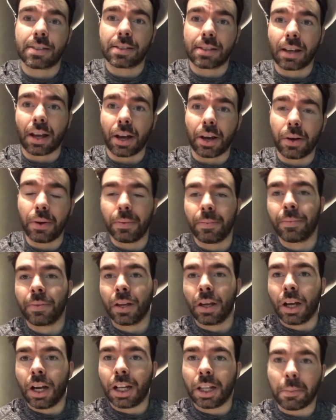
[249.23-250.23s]
So,
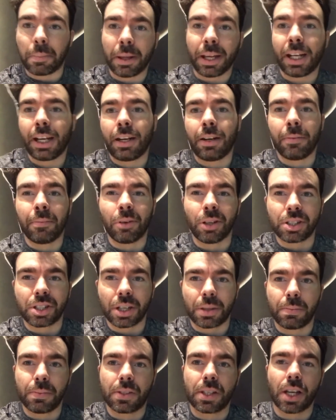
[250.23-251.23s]
at the beginning of my
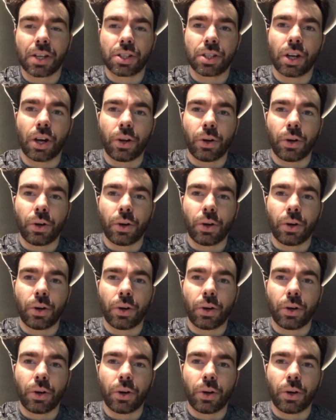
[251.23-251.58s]
gym session,